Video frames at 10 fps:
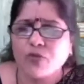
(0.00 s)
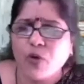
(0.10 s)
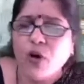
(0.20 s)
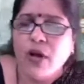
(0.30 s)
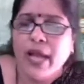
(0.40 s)
so
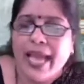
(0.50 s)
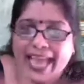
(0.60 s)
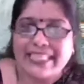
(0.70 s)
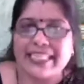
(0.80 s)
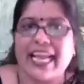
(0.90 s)

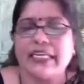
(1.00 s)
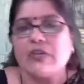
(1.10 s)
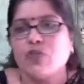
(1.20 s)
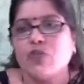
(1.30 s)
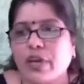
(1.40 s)
excited
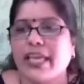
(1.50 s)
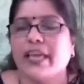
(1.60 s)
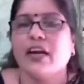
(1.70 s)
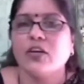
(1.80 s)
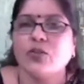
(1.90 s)
so
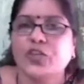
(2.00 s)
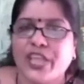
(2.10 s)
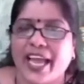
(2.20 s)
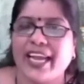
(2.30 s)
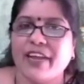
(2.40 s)
eager to
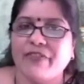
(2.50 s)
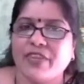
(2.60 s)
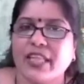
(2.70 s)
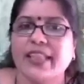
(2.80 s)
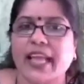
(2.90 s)
share and
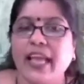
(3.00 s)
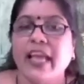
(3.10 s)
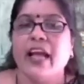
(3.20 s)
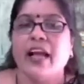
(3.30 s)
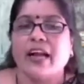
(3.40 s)
everything they
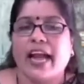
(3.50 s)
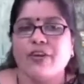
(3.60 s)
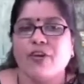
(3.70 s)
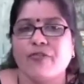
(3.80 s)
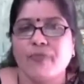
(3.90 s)

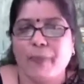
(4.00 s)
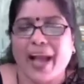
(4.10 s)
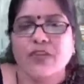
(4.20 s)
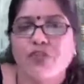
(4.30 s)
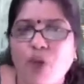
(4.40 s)
kind of
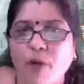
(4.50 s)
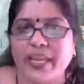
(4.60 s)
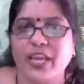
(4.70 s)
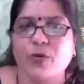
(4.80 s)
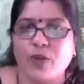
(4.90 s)
pack so
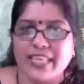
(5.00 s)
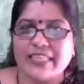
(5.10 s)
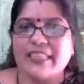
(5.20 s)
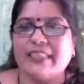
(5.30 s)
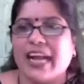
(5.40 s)
many goodies
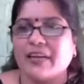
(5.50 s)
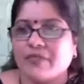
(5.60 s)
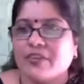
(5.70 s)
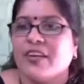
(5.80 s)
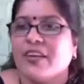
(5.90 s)
in that
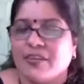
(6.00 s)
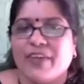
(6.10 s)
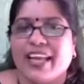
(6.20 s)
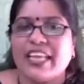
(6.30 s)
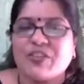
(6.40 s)

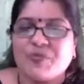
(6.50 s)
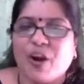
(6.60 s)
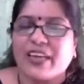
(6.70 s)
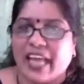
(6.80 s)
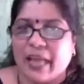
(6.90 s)
very
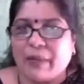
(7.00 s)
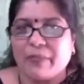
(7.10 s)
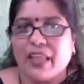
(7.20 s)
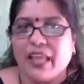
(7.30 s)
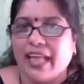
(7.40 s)
small time
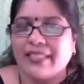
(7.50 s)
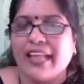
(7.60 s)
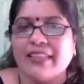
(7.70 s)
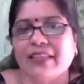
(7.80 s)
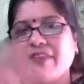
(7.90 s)
and
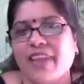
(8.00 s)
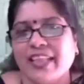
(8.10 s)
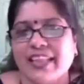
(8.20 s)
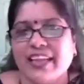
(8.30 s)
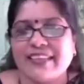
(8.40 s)
then
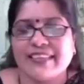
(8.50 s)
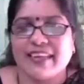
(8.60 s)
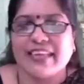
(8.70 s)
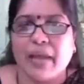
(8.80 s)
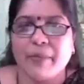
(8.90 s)
when the
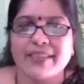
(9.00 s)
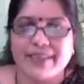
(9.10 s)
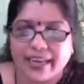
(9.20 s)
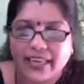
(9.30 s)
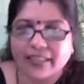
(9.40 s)
time is
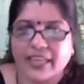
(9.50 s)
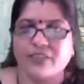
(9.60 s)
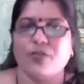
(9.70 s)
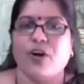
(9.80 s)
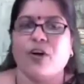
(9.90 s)
running
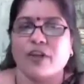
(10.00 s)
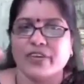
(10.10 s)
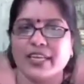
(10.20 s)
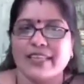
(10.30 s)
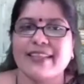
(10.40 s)
then your
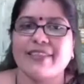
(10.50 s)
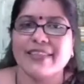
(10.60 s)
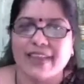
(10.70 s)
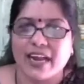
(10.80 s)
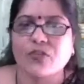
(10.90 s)
confidence level
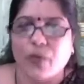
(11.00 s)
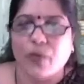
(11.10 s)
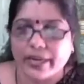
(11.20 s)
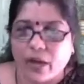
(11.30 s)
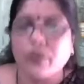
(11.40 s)
starts
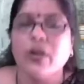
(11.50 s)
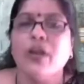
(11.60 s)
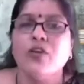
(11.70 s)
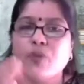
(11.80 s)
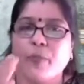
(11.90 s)
going down
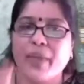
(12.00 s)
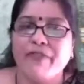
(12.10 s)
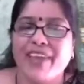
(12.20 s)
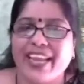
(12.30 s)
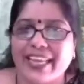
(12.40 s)
so be
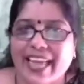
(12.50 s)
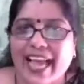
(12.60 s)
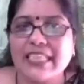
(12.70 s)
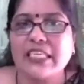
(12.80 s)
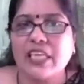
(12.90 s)
very
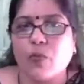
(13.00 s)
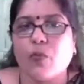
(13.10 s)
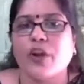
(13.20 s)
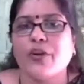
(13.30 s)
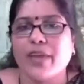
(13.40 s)
realistic
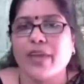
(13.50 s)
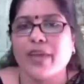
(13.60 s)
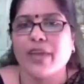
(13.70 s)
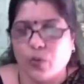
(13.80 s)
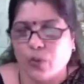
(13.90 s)
what you
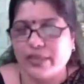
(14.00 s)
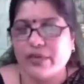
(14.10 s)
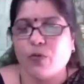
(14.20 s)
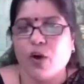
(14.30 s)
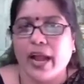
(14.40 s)
can do it
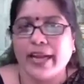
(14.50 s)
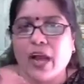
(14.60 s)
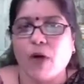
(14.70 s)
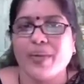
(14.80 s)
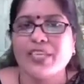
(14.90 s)
and
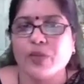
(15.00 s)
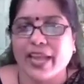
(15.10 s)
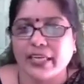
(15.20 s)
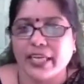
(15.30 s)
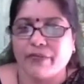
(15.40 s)
how much you
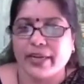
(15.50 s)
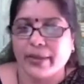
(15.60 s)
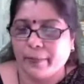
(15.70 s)
can give it